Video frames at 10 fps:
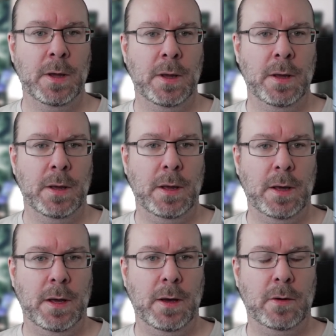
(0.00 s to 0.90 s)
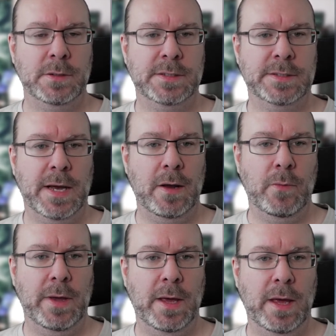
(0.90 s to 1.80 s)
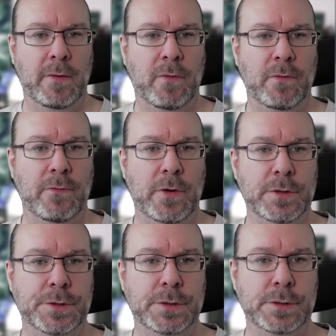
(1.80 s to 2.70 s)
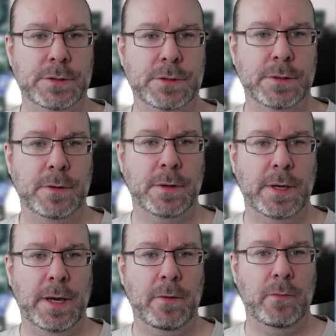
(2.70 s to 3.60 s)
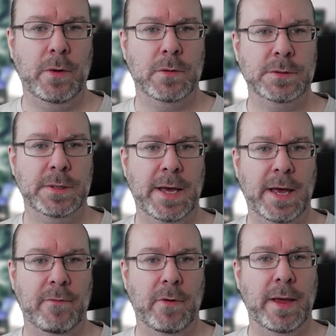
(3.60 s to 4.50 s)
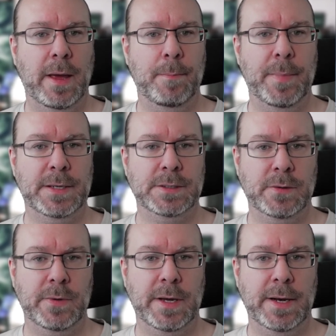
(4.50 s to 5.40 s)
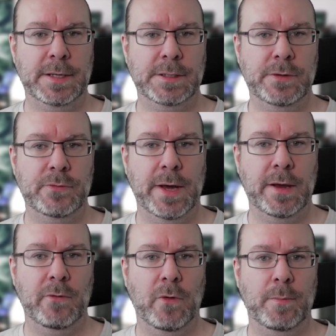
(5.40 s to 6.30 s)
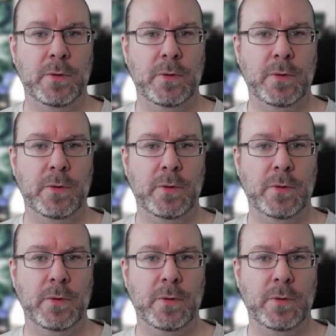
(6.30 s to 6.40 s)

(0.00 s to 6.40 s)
On the side, we have our versions, and we also have our epics, so we can actually drag and drop between